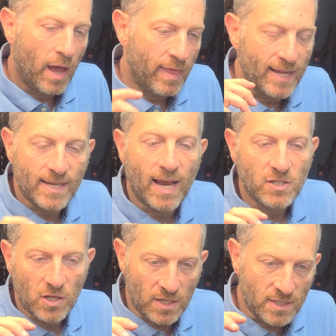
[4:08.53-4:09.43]
and that's
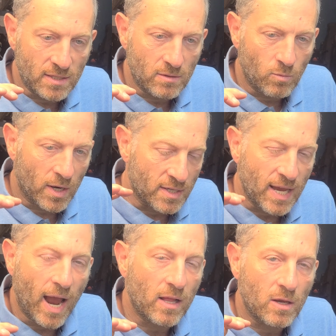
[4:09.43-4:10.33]
actually
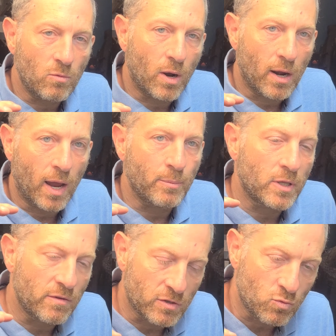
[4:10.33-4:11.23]
exactly what I
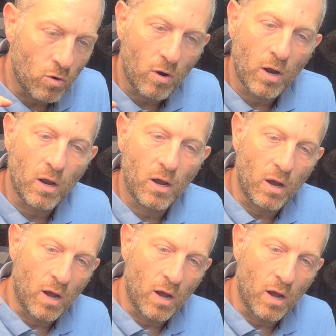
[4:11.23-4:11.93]
believe was wrong,